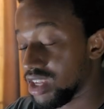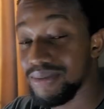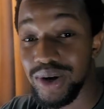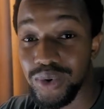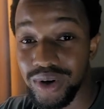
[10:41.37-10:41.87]
It
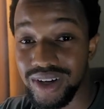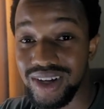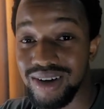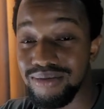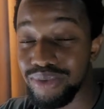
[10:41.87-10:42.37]
might
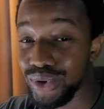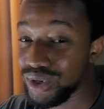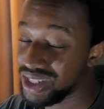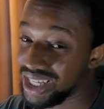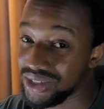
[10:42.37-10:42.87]
work, but
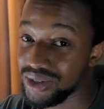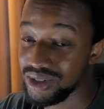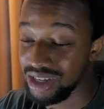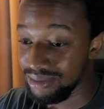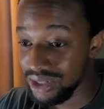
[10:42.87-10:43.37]
other is going
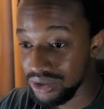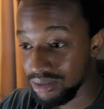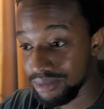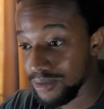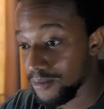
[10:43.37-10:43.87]
to get messed
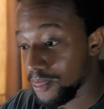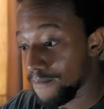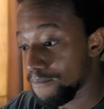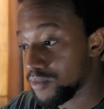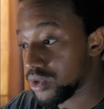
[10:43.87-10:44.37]
up.
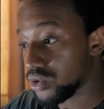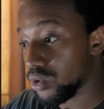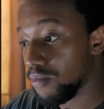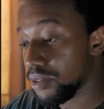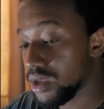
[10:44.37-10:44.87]

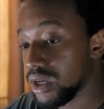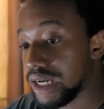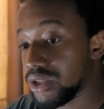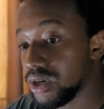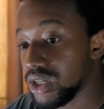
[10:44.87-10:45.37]
So
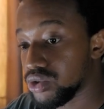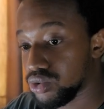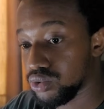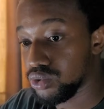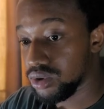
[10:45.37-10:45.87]
in order
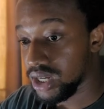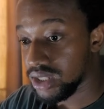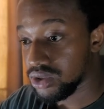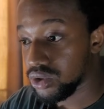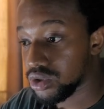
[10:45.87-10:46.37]
to do
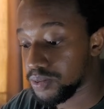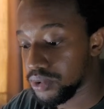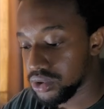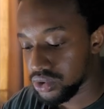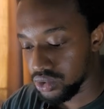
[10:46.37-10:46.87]
that, you're
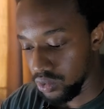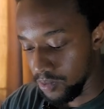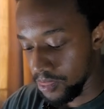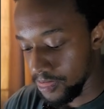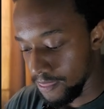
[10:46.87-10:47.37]
supposed
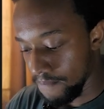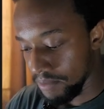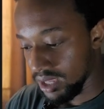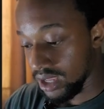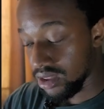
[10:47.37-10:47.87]
to
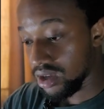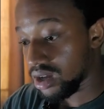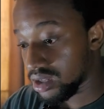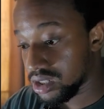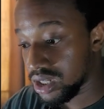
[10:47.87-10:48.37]

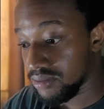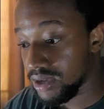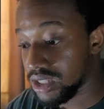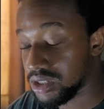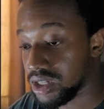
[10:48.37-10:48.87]
either
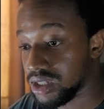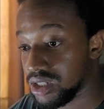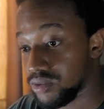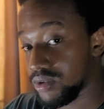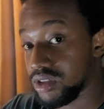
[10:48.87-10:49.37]
make the
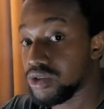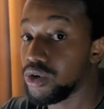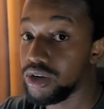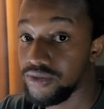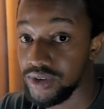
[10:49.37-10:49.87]
changes within
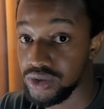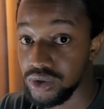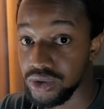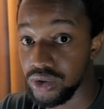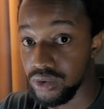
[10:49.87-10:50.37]
your
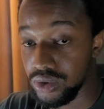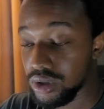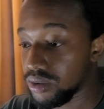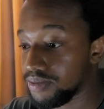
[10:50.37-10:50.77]
infrastructure code,